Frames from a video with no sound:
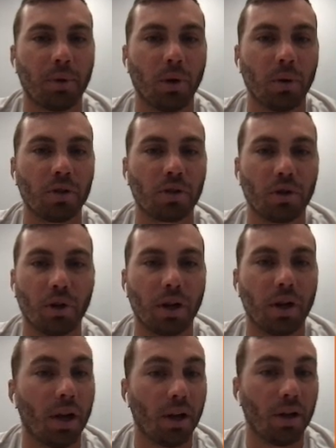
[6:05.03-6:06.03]
pro is good
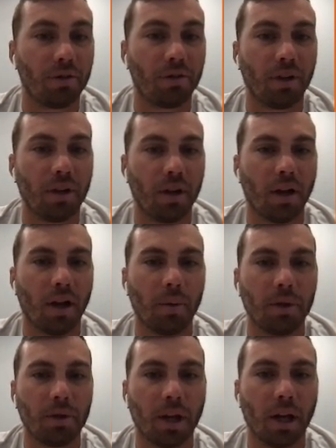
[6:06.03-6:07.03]
enough. I
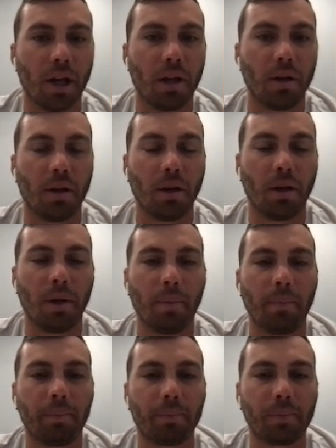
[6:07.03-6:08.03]
mean, you got
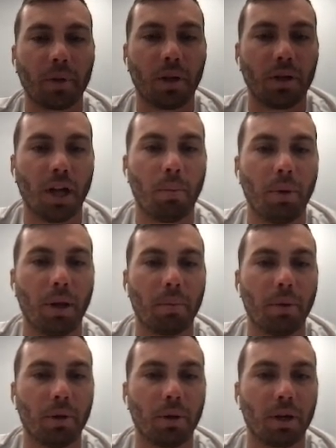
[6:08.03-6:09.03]
Blake
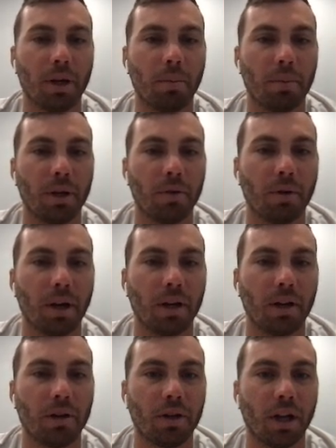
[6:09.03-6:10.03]
Miller getting beat right
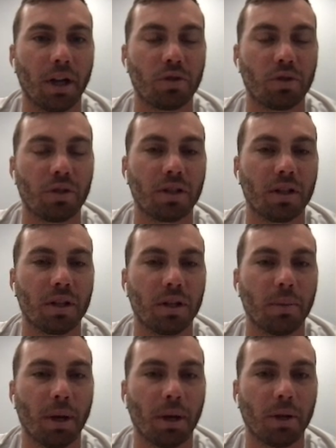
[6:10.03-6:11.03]
here. You got Tristan Lee
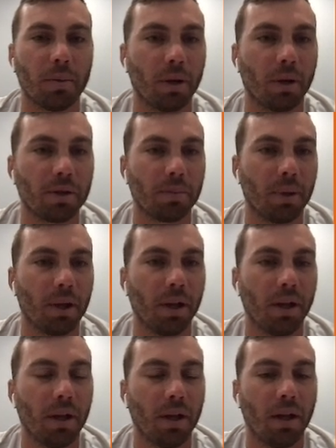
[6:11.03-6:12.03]
about to be on his
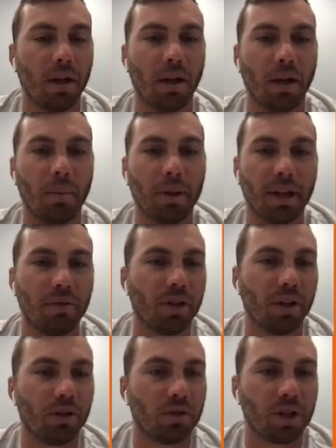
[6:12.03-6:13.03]
butt. But they've
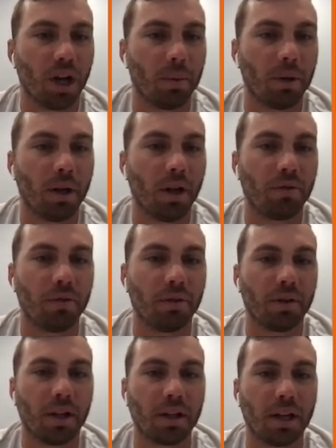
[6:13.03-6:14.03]
done their job enough,
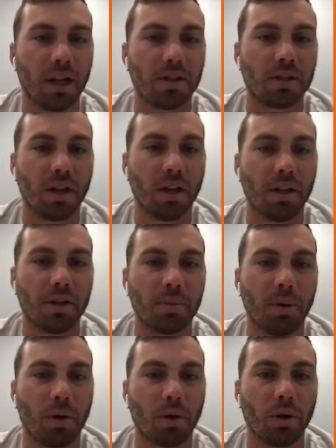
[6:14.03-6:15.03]
and Cade's going to let this
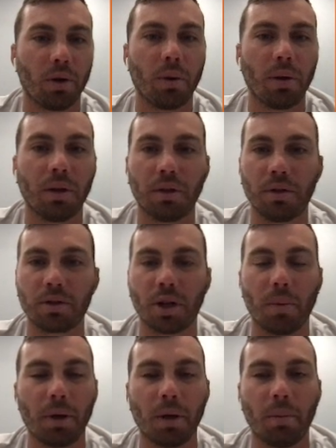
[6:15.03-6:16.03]
ball go, and there's
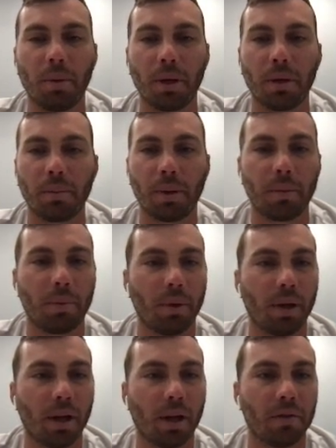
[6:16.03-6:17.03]
going to be a big
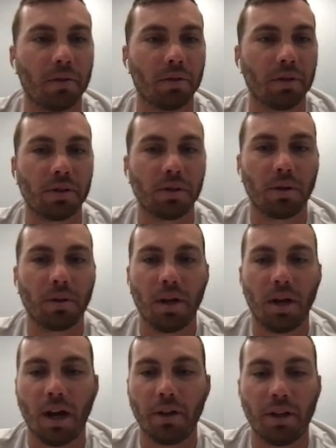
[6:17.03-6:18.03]
play out of it. So
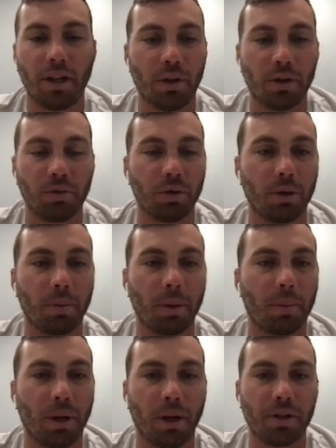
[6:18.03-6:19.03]
I thought that was a really
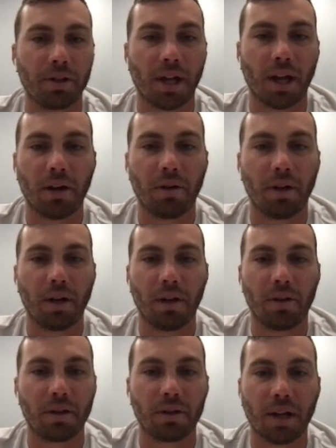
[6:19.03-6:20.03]
big play on Saturday.
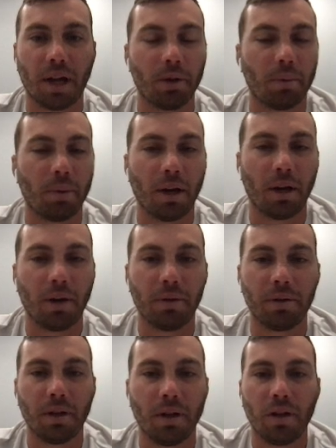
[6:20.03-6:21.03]
I think Tyler
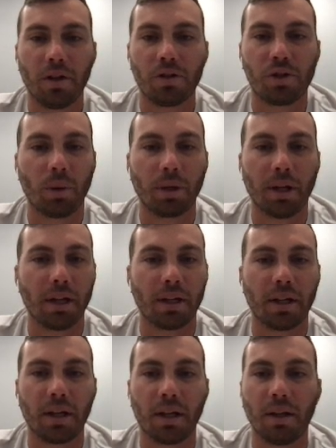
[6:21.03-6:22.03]
Brown showing yet
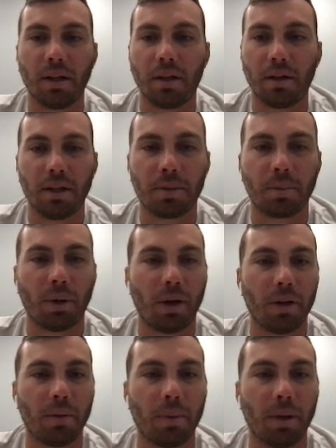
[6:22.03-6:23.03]
again that he's
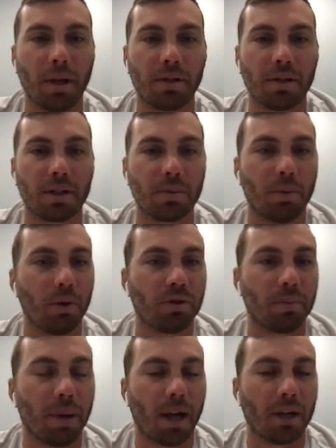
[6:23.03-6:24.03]
probably the best
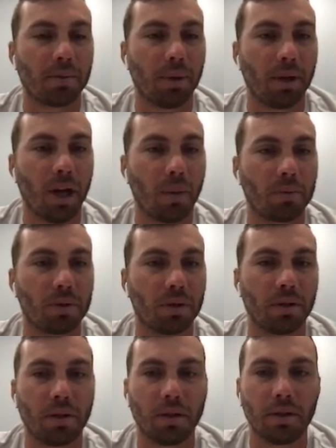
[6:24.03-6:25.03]
explosive pass play
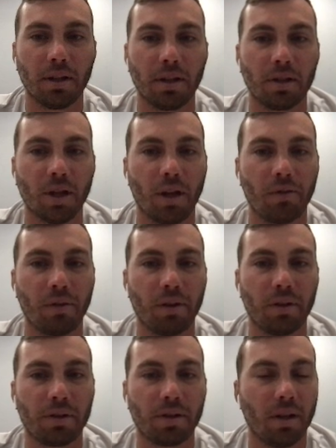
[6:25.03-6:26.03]
option in this
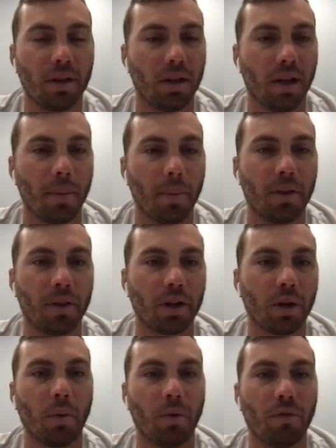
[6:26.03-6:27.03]
offense. I mean, I
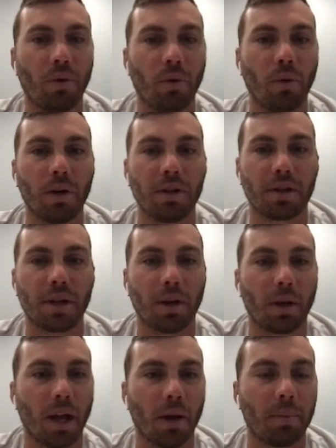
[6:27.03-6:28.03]
think going forward, he's going
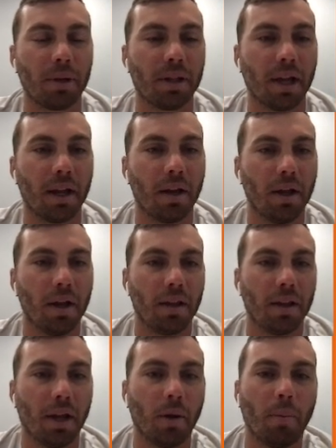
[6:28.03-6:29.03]
to kind of be that
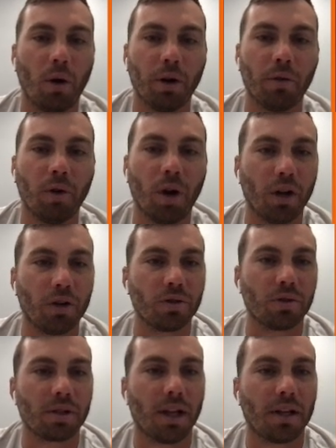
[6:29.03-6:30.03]
Amari
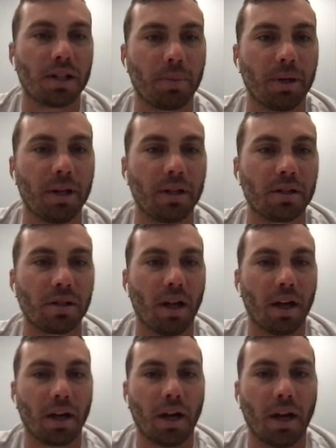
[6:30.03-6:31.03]
Rodgers, that speedy
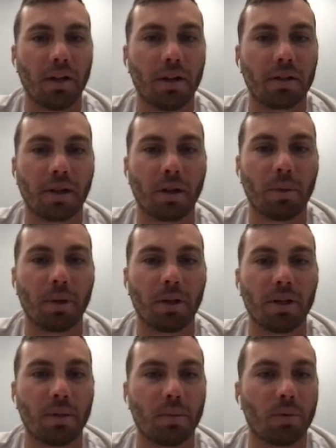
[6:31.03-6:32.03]
slot guy that's going to be a
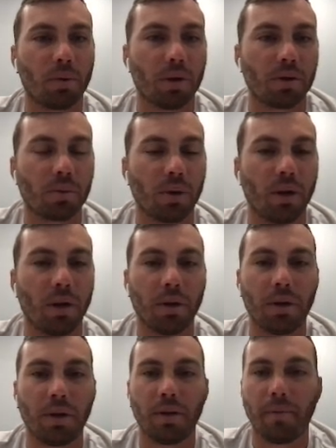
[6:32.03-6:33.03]
deep threat as
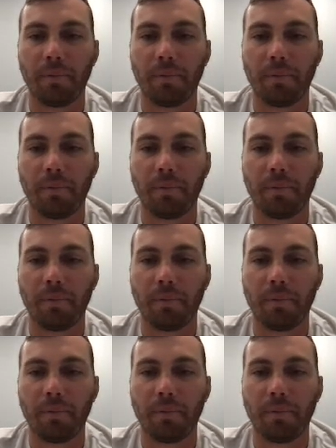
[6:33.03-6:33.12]
well.